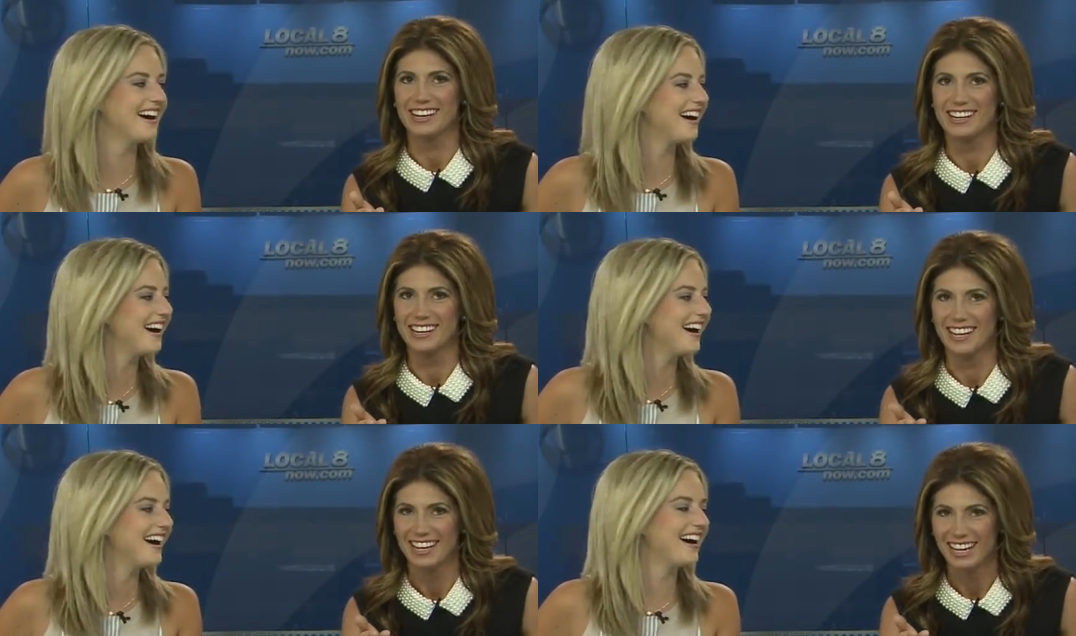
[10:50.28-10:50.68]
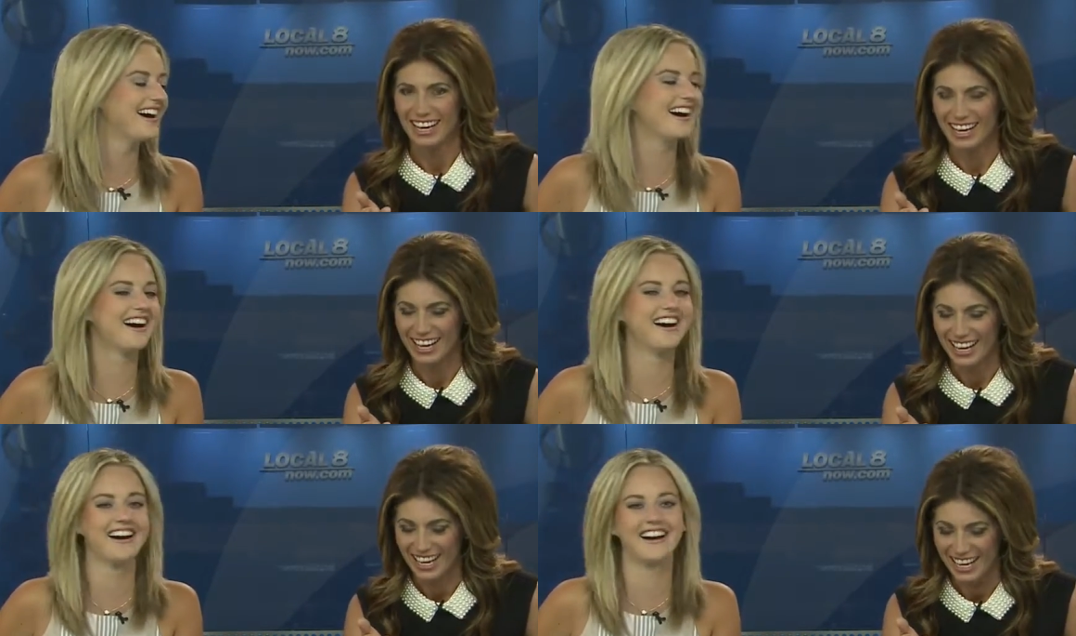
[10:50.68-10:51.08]

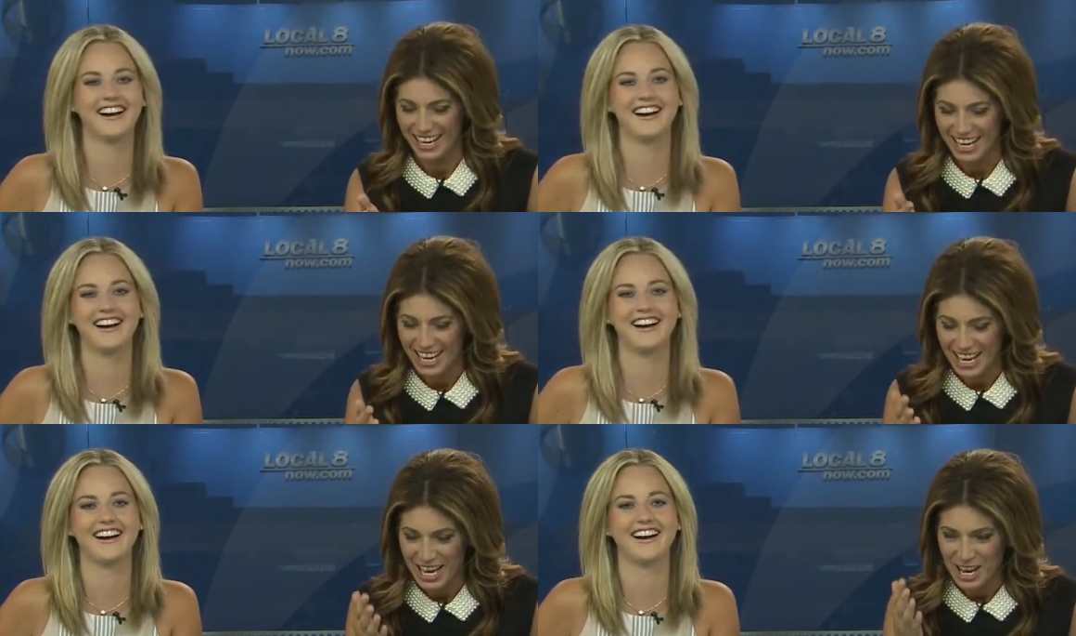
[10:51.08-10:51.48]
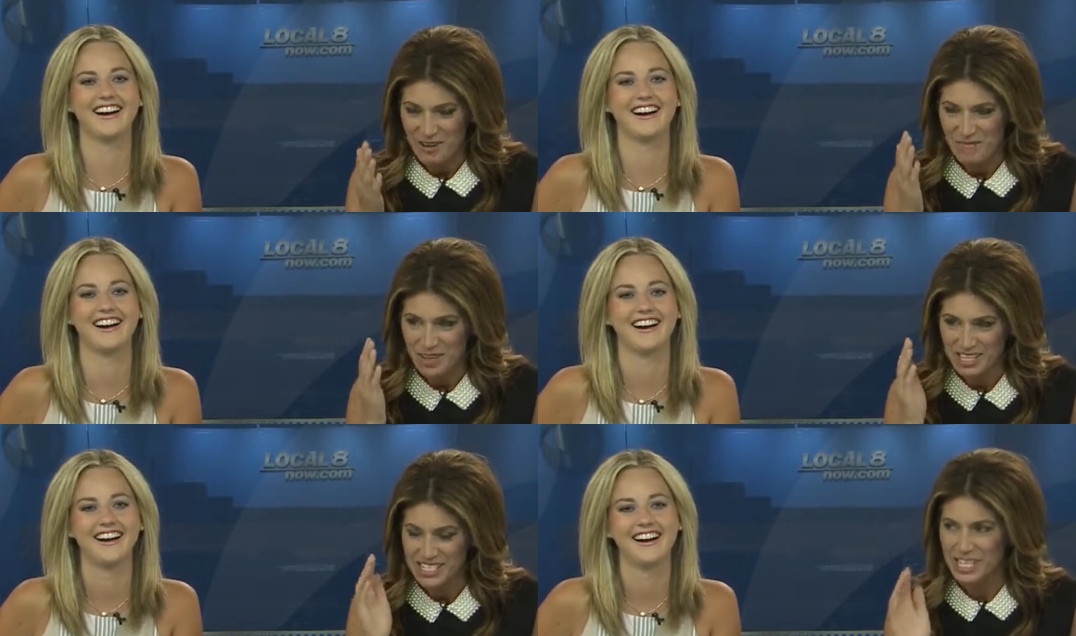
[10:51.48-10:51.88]
Speaker 1: but
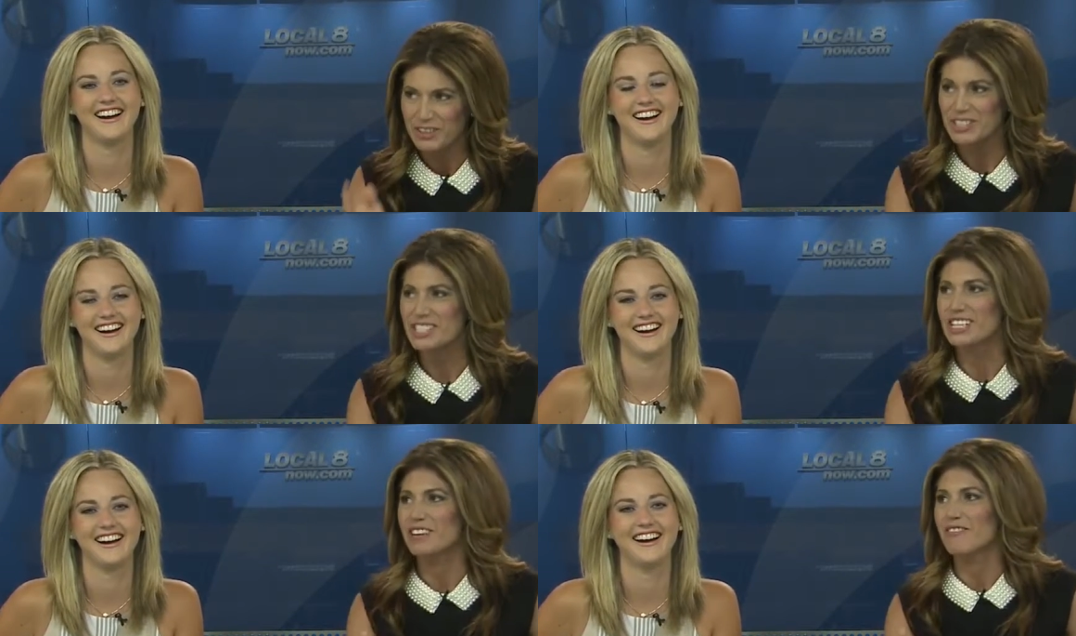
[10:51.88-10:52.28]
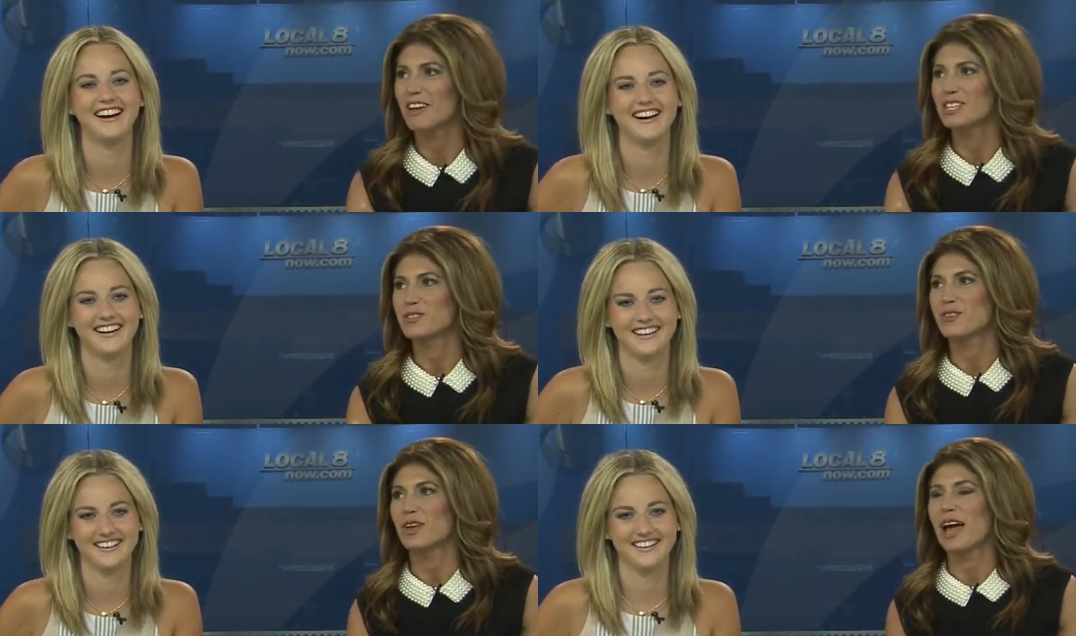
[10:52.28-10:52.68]
the Secret City
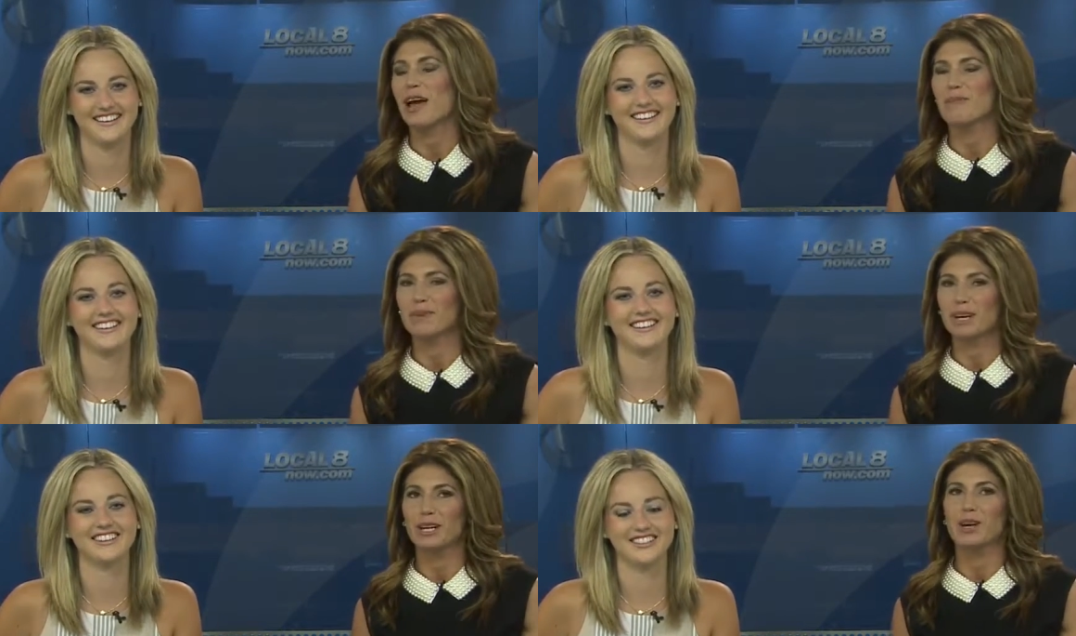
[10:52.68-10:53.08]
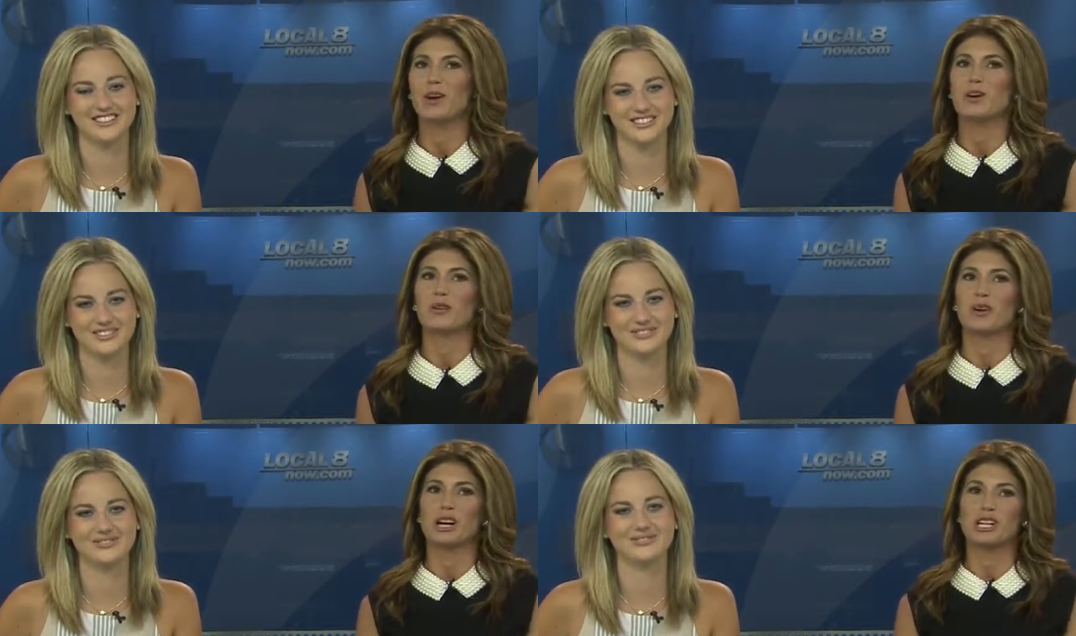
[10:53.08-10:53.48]
Festival happening in Oak
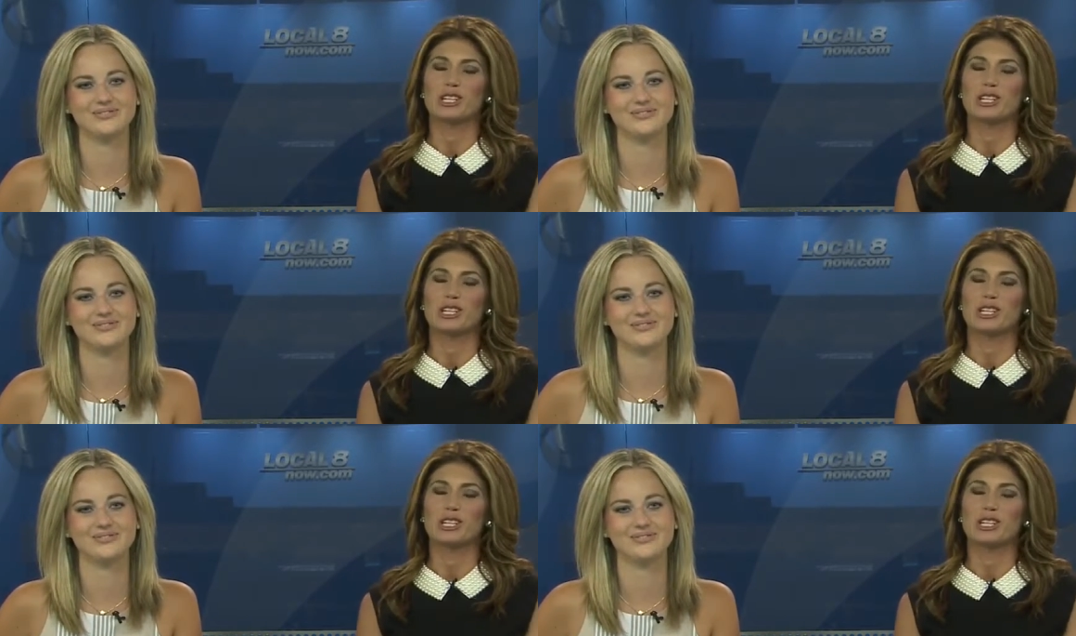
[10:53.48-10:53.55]
Ridge.